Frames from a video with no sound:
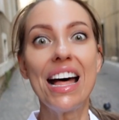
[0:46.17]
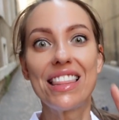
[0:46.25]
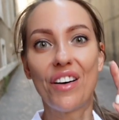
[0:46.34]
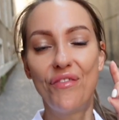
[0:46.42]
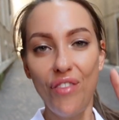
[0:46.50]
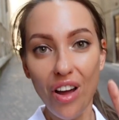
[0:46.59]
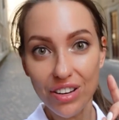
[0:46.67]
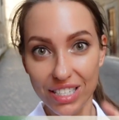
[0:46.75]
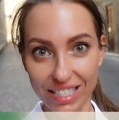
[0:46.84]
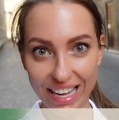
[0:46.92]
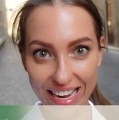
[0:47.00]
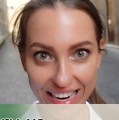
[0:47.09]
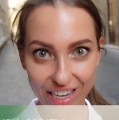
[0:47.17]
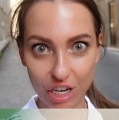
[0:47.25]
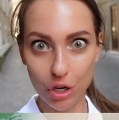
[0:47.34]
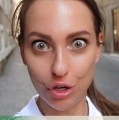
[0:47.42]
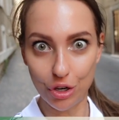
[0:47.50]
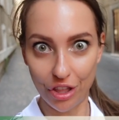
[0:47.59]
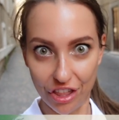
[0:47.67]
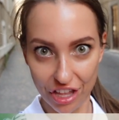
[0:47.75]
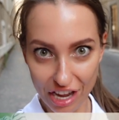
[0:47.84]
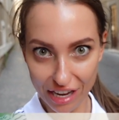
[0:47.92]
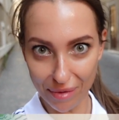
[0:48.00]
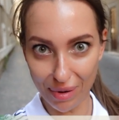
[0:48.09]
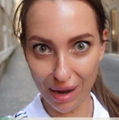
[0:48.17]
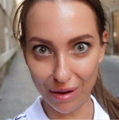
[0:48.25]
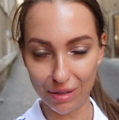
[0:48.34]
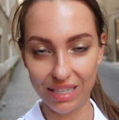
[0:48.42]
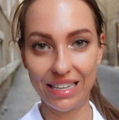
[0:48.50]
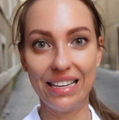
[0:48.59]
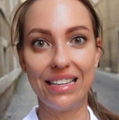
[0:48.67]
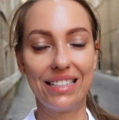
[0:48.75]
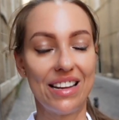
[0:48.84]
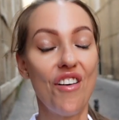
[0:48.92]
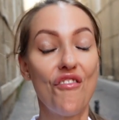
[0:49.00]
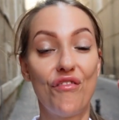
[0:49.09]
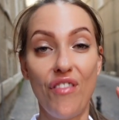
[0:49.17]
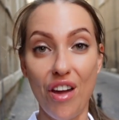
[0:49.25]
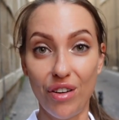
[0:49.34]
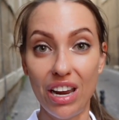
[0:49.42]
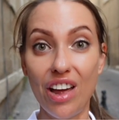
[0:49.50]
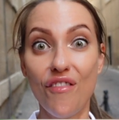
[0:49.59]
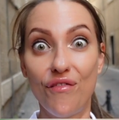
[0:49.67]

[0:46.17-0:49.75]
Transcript: the first thing you should think about is very,